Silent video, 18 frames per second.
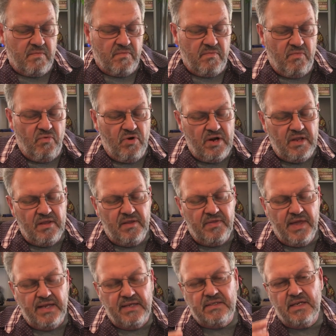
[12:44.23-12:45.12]
One of the
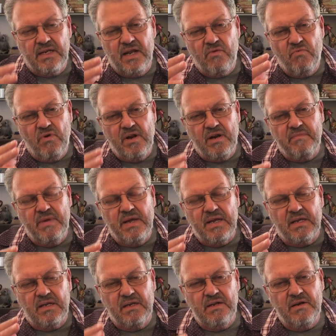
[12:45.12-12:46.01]
things that I want to
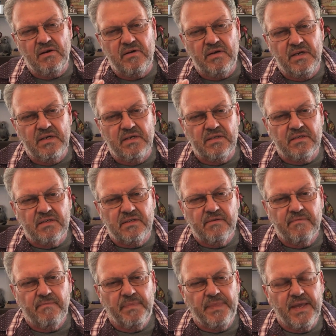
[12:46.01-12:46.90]
make clear is
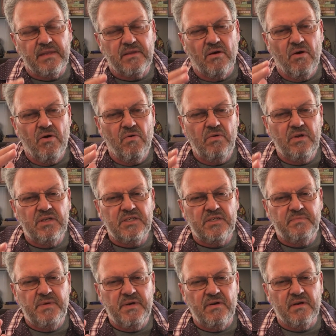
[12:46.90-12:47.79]
that the Holy
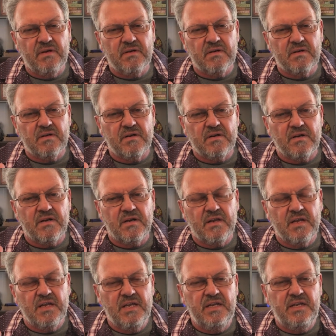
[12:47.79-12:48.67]
Spirit
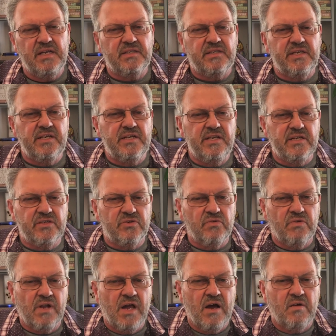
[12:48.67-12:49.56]
in this
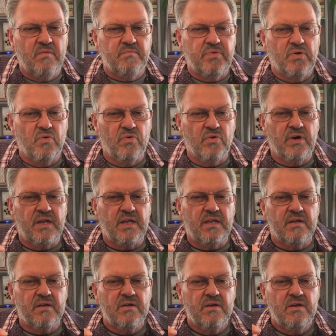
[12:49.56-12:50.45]
initial outpouring
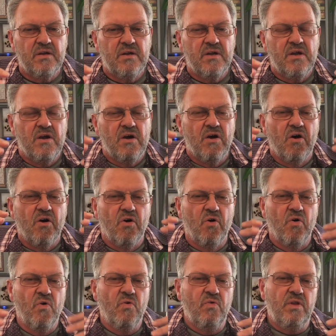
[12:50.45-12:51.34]

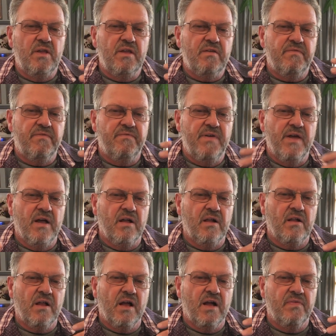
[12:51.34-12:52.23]
only
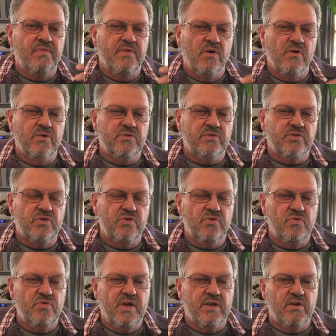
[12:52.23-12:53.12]
fell on those
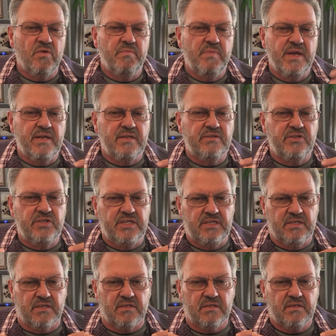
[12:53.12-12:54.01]
who had obeyed
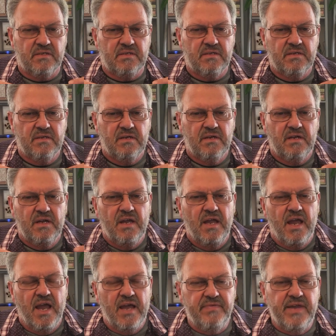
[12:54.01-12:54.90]
Jesus.
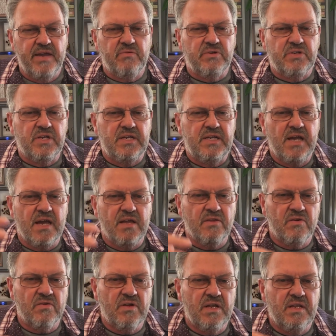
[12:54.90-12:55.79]
And they were
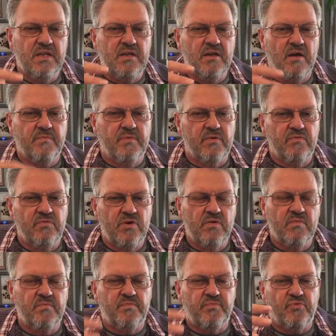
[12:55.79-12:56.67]
together in the upper
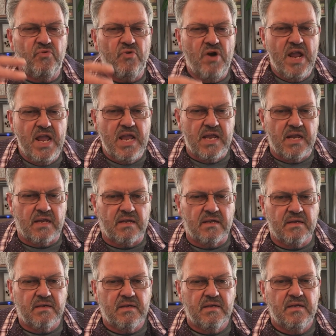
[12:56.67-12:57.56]
room praying.
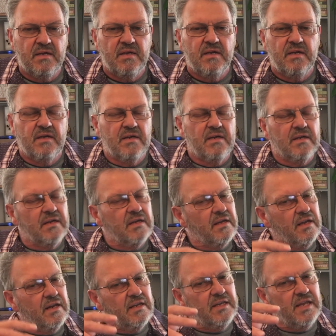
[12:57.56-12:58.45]

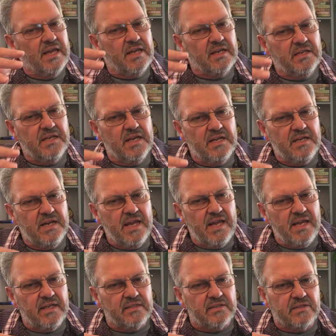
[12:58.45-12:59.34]
It had taken ten
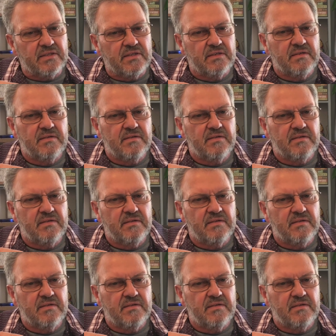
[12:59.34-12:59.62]
days.